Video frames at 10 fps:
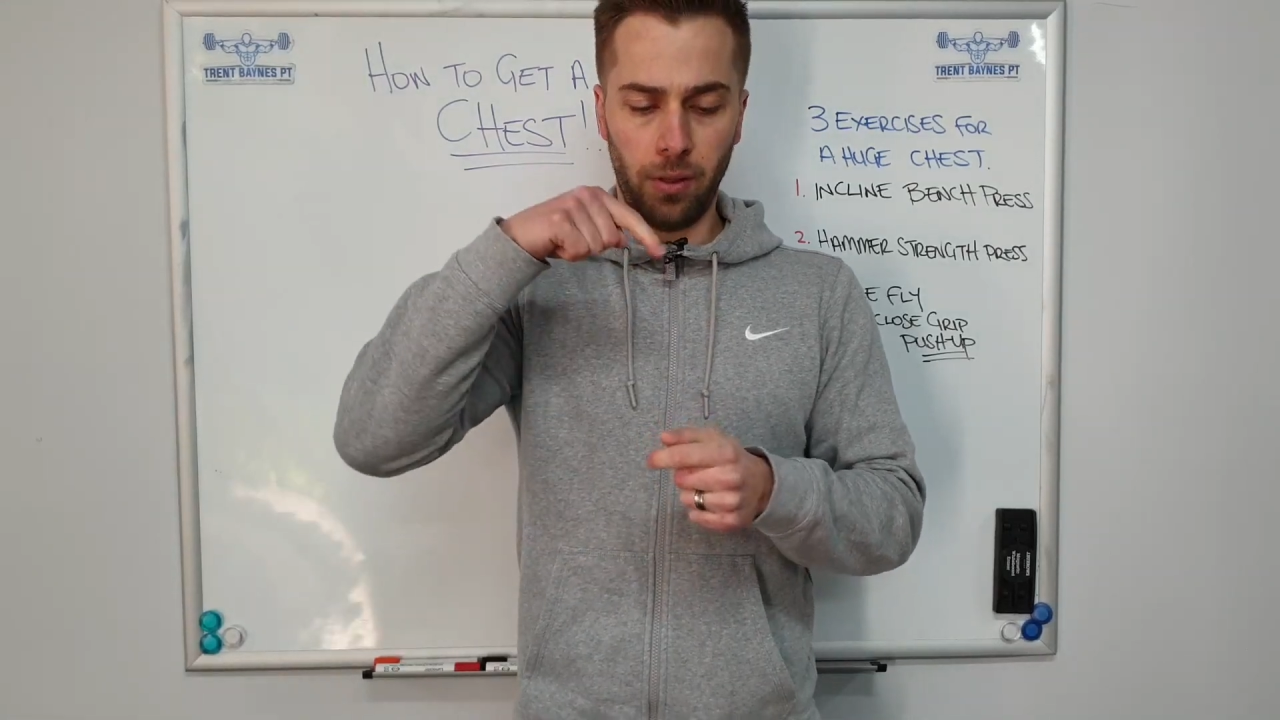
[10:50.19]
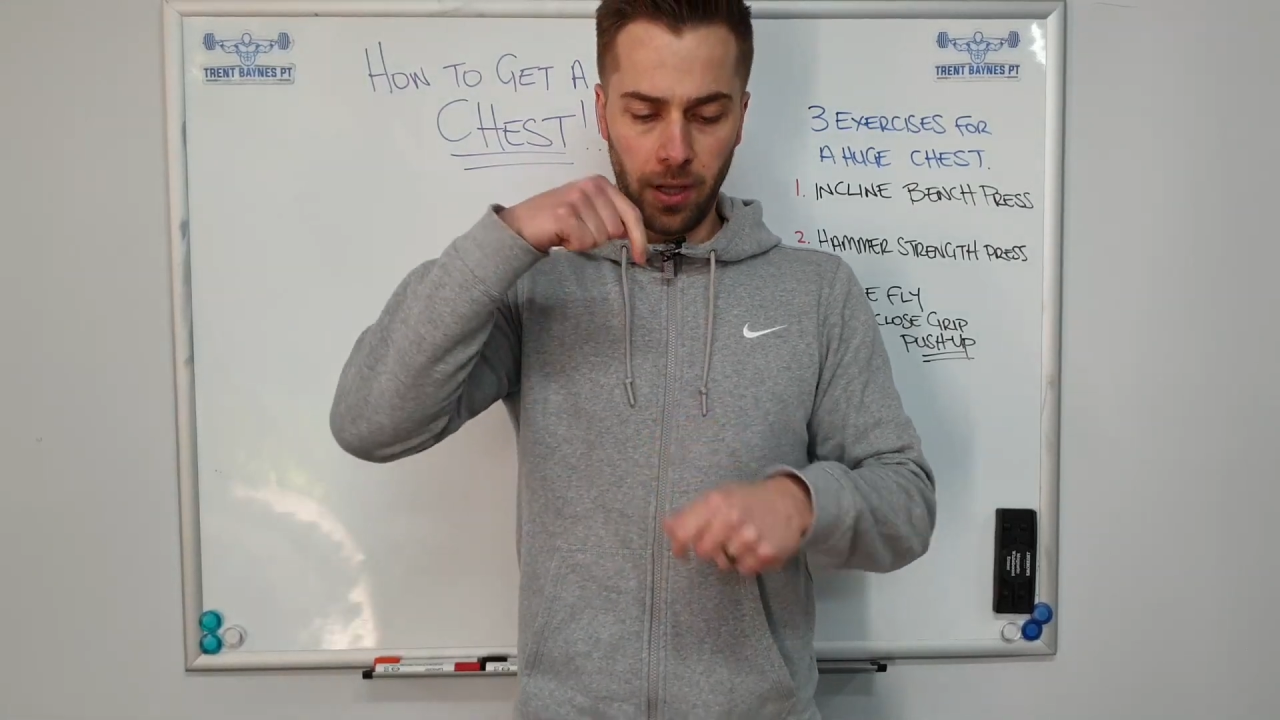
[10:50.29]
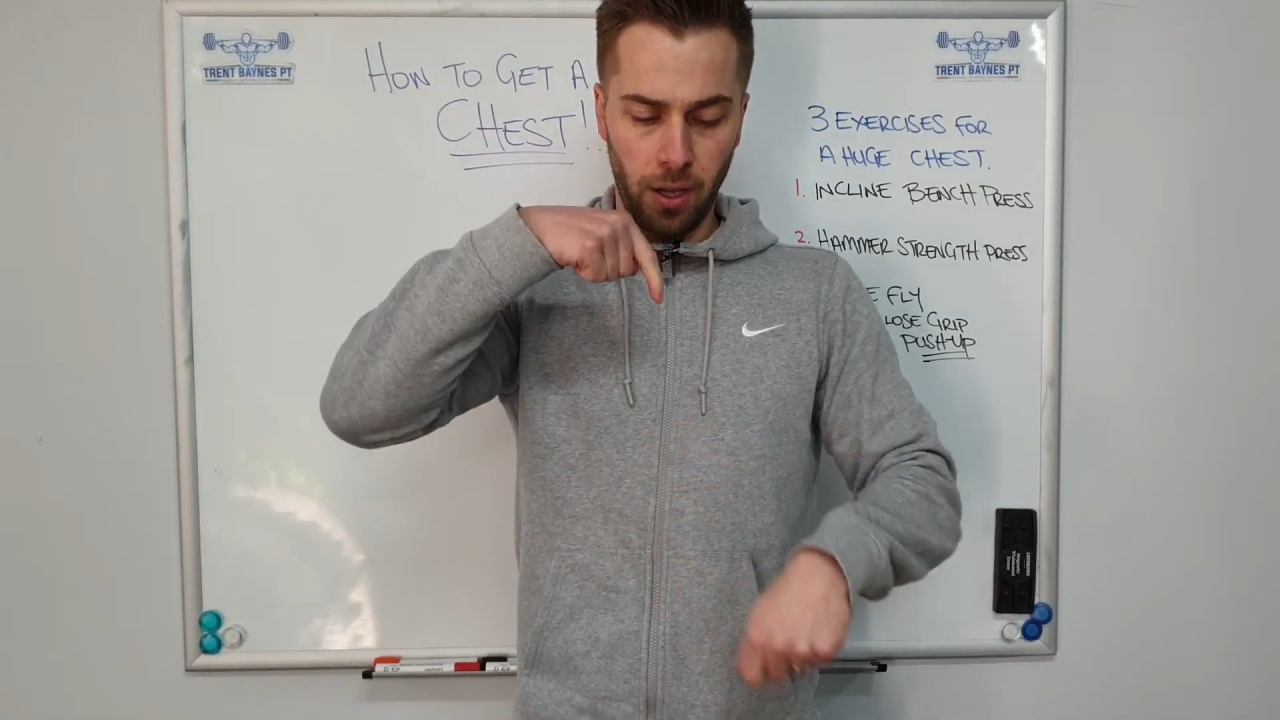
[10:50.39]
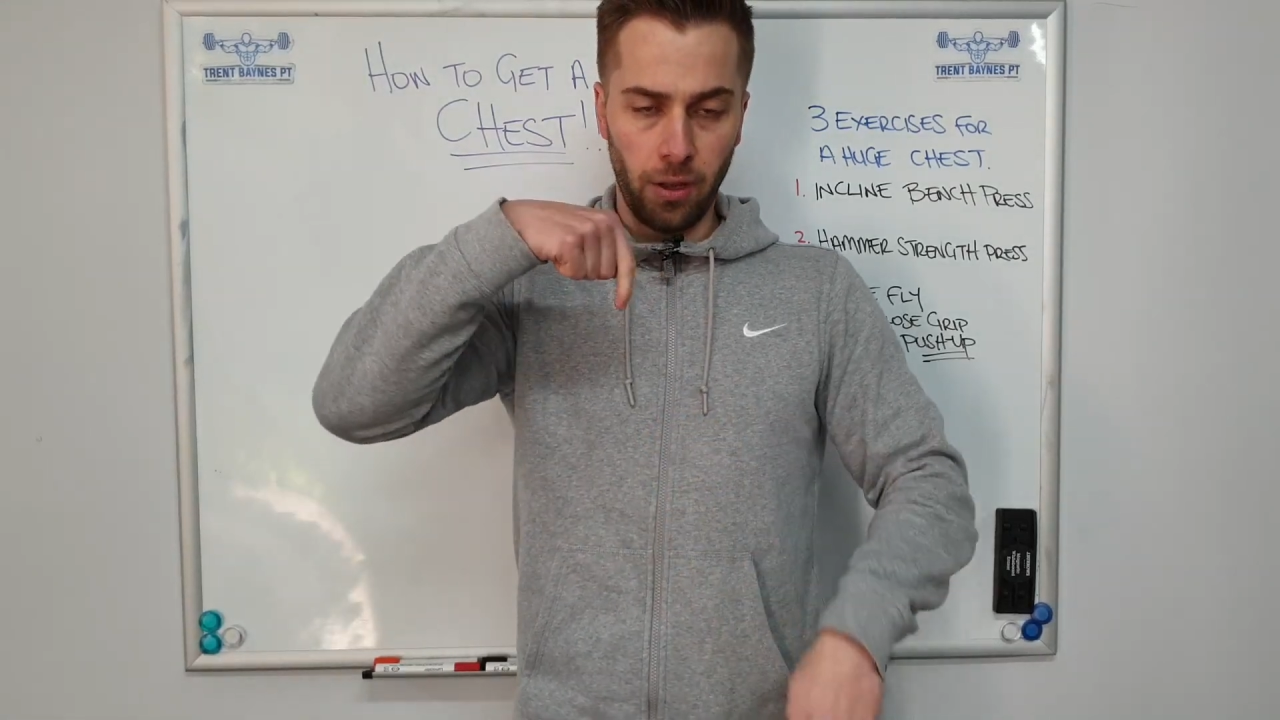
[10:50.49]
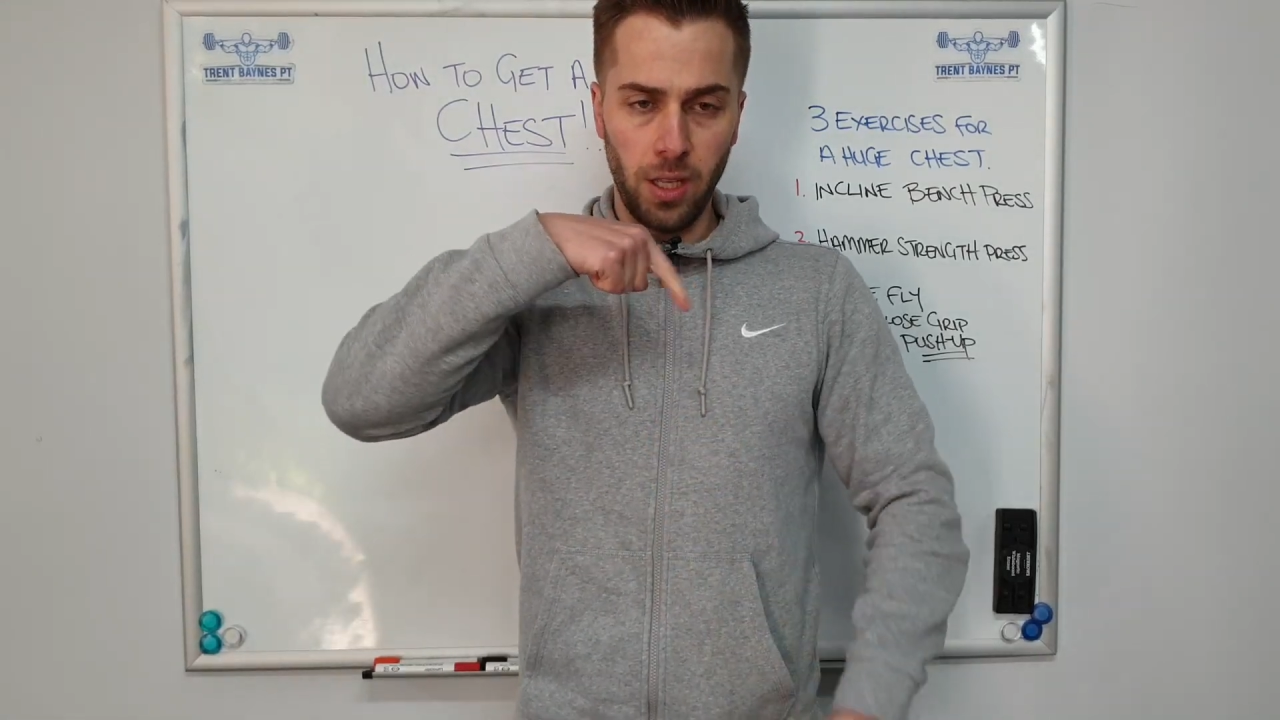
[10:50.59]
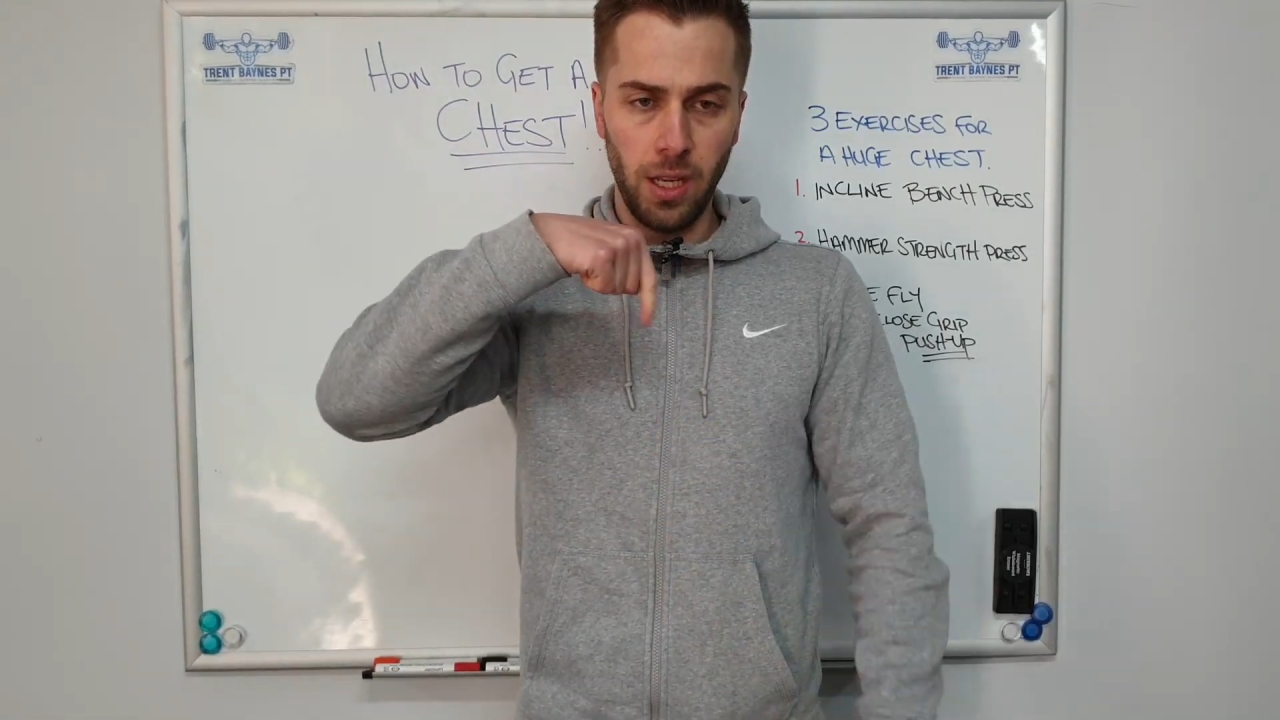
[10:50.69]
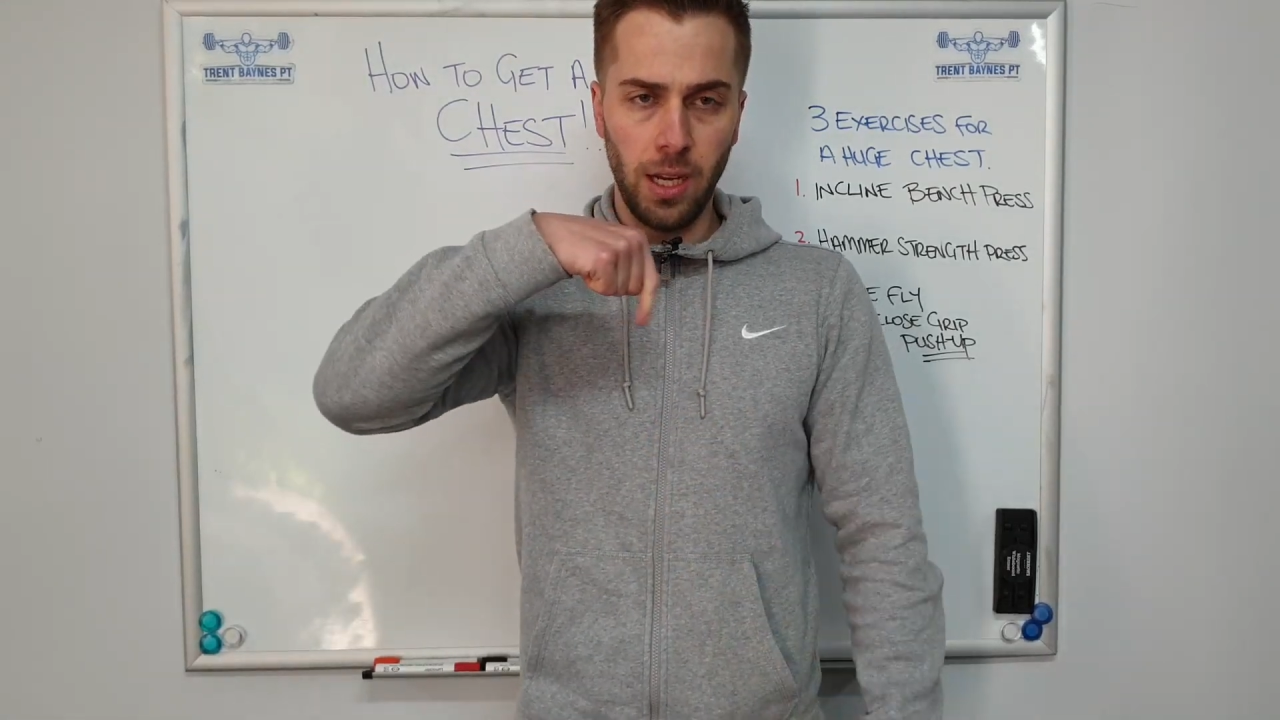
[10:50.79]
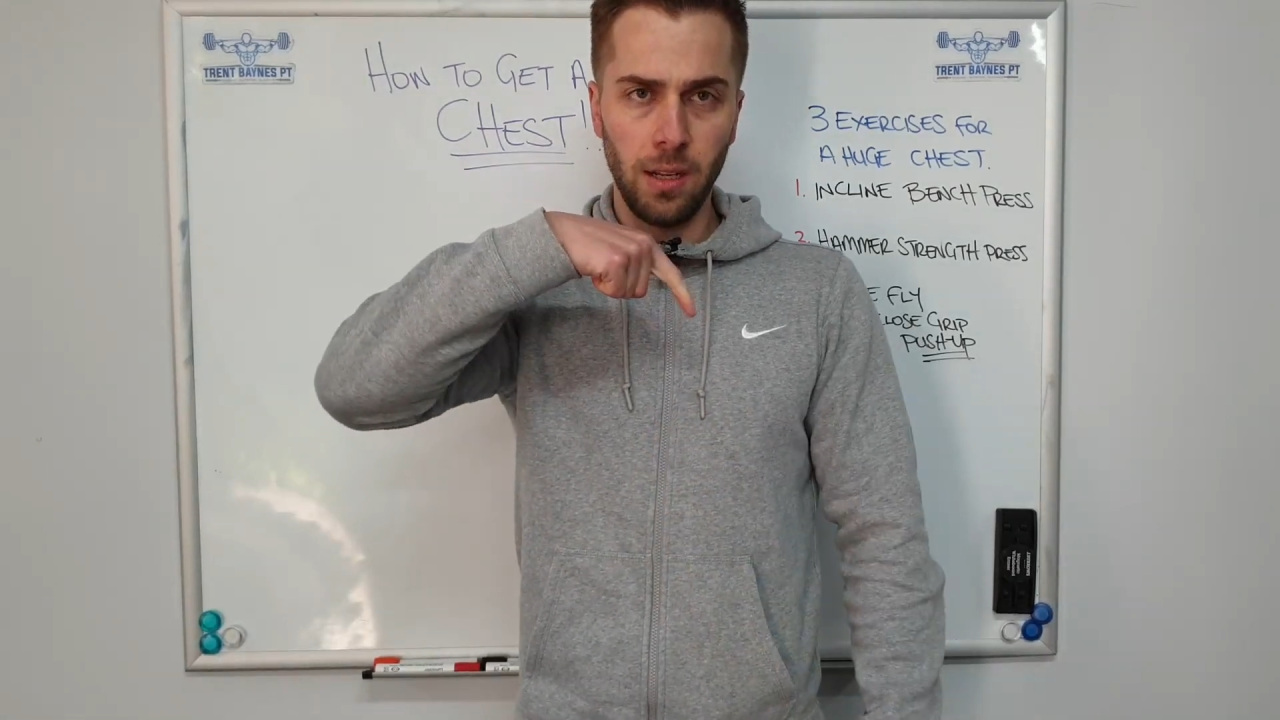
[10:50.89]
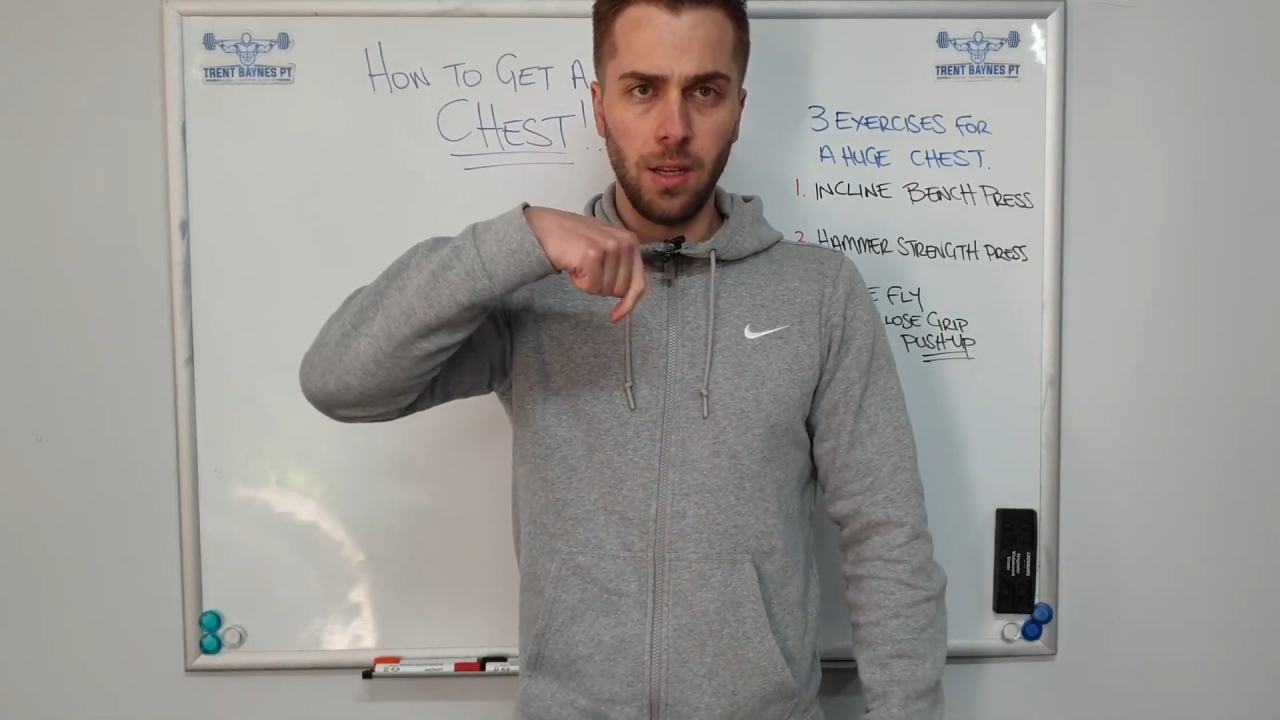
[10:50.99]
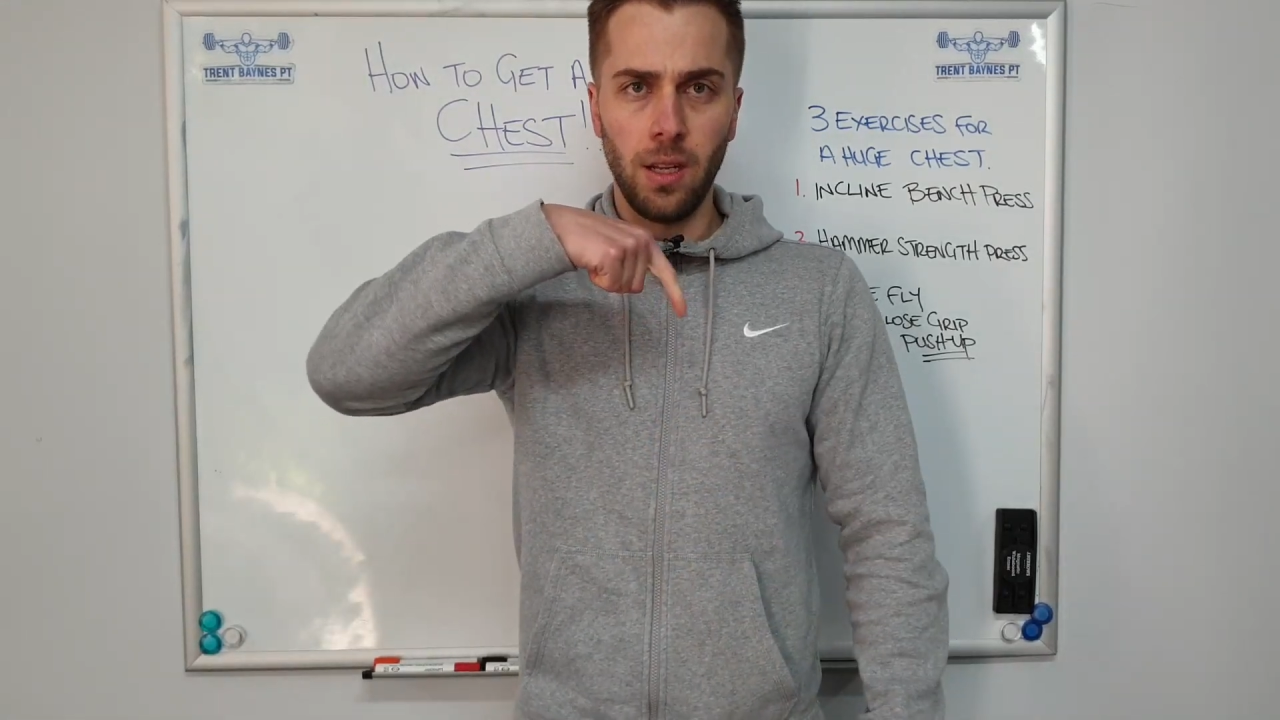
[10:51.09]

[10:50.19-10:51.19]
thinger here